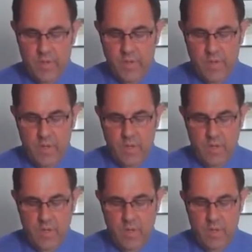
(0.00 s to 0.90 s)

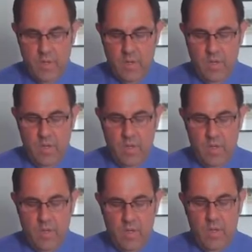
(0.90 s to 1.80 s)

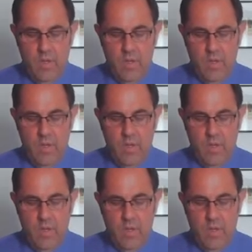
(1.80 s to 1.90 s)
Nobody speaks.